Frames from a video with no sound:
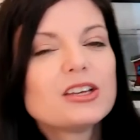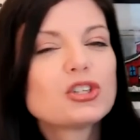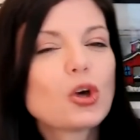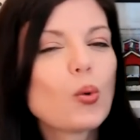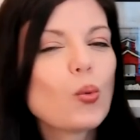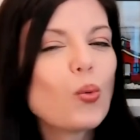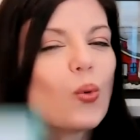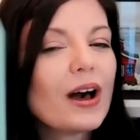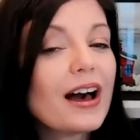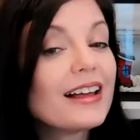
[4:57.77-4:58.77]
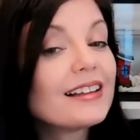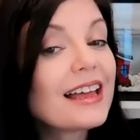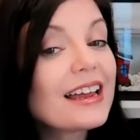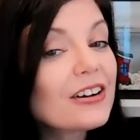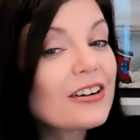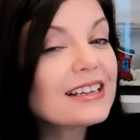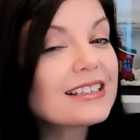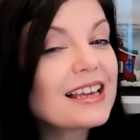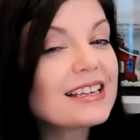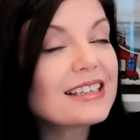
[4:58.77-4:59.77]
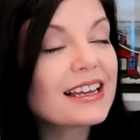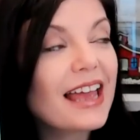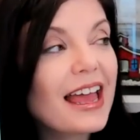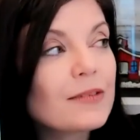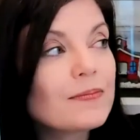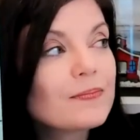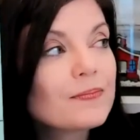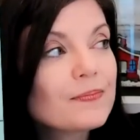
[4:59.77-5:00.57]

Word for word: So what letter is this again?